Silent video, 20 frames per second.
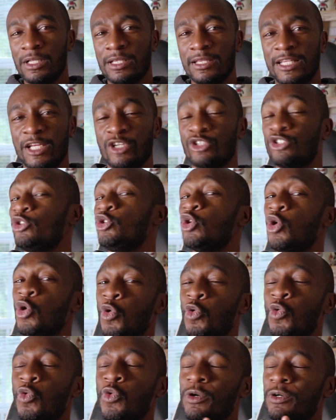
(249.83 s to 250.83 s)
there's
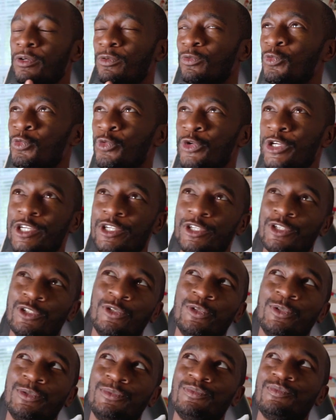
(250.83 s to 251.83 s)
no
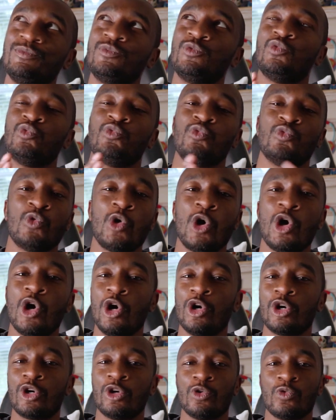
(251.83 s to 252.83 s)
real
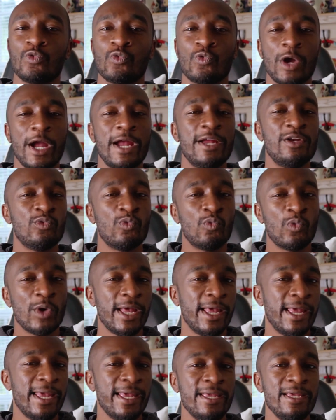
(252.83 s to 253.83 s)
wrong or right
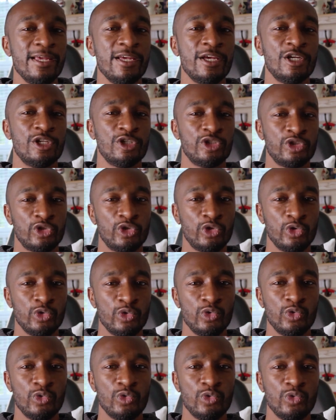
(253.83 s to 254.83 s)
way
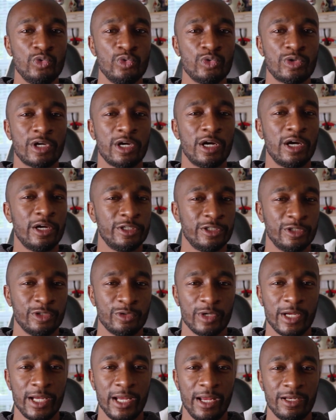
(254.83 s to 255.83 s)
to color
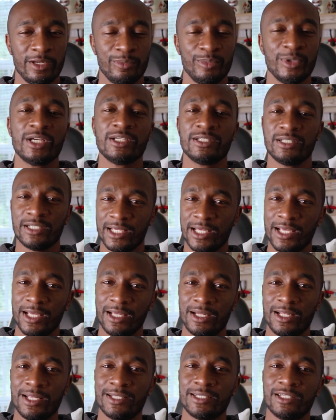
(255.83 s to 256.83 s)
grade, because
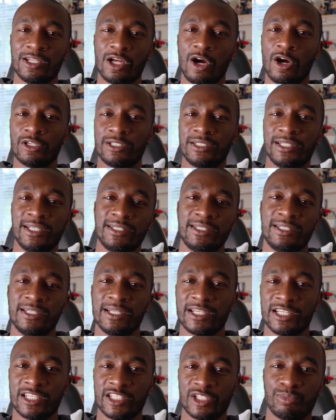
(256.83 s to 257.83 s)
again, it's an
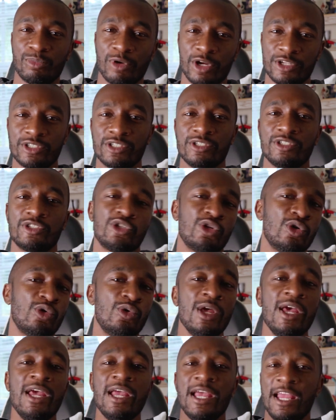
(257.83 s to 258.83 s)
artistic expression.
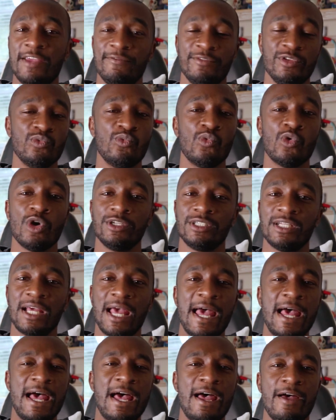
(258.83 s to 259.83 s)
So if you want to
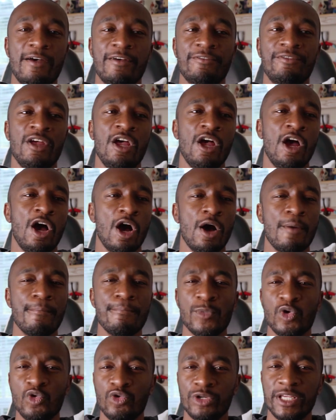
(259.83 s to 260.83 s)
have a
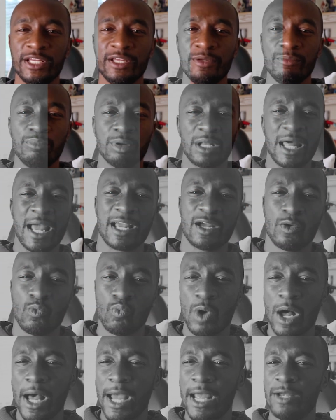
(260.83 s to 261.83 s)
moody black
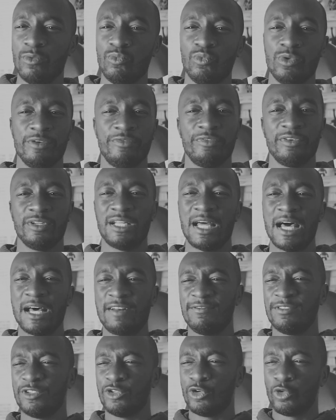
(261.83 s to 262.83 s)
and white with a lot
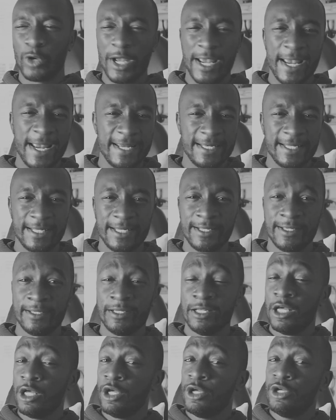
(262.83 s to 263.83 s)
of grain in
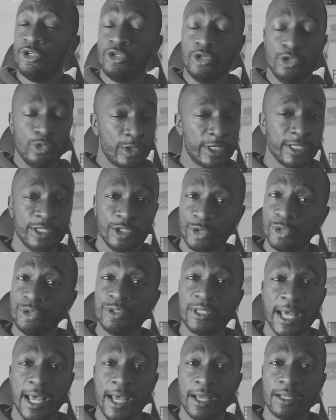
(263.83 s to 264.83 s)
it, you can do
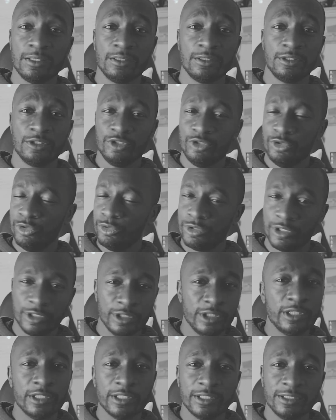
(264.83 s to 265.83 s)
that. You
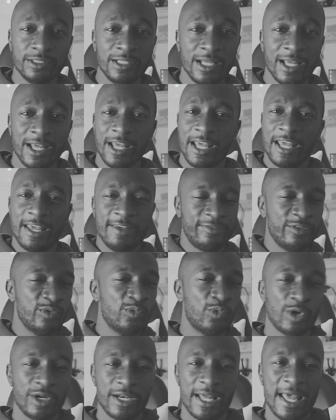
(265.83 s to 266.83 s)
good. If you
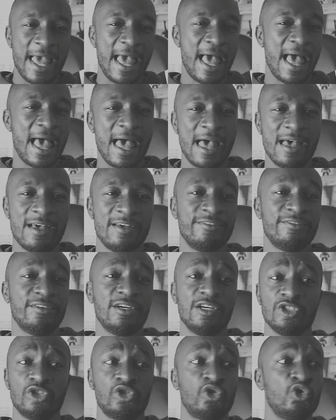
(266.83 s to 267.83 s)
want to have
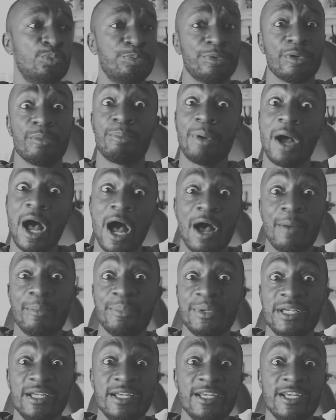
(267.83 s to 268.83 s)
a super
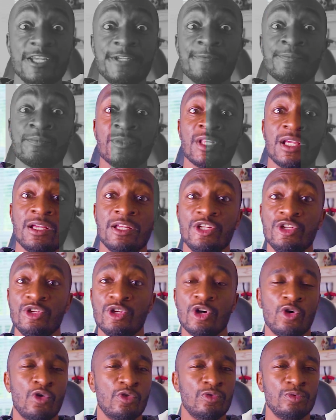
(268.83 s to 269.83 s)
poppy,
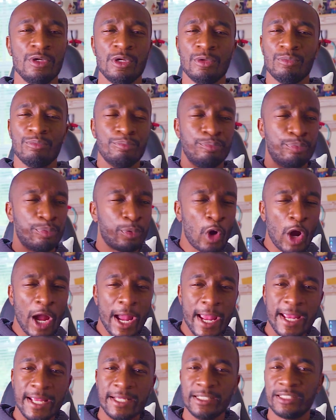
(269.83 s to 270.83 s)

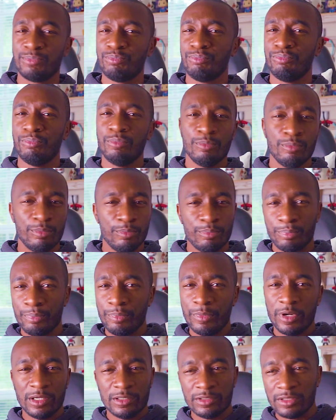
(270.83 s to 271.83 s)
bright,
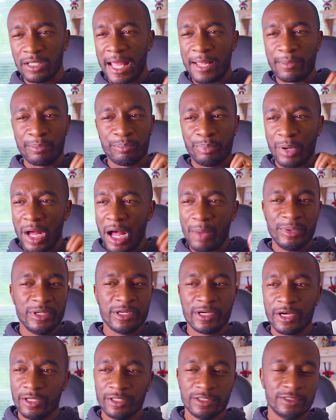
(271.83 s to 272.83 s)
like poppy
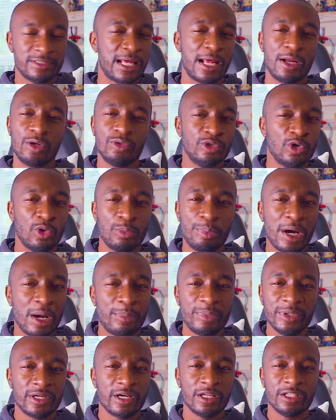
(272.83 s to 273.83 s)
colors, I don't know,
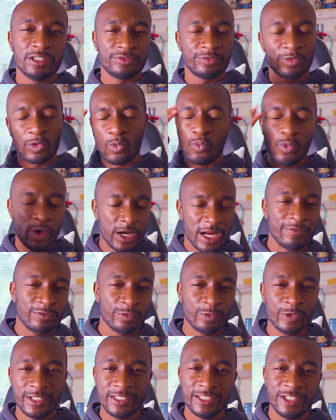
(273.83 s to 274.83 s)
poppy colors for
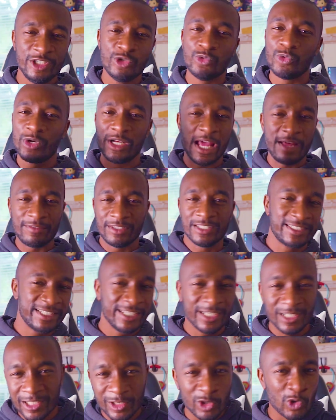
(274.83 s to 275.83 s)
whatever reason, you want to have the
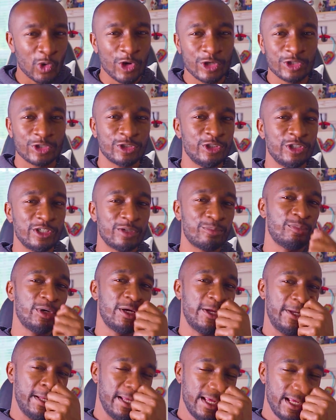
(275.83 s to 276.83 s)
teal and orange look, but